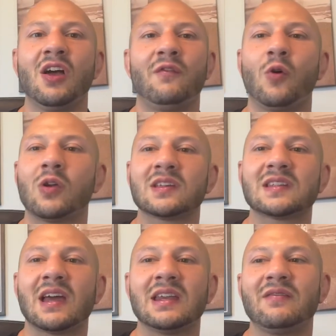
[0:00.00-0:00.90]
Focus
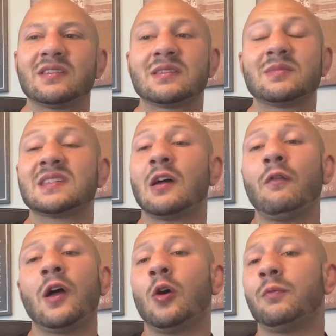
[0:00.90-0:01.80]
on even some
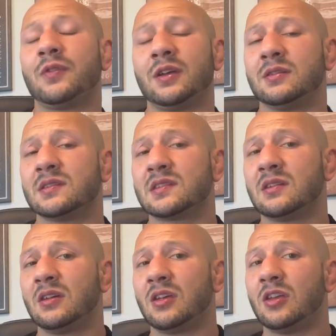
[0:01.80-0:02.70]
self-help things,
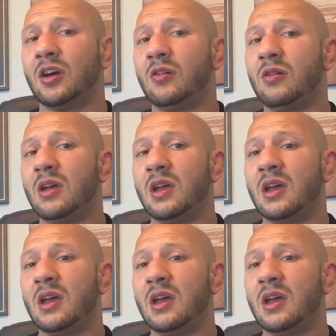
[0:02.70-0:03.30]
you know,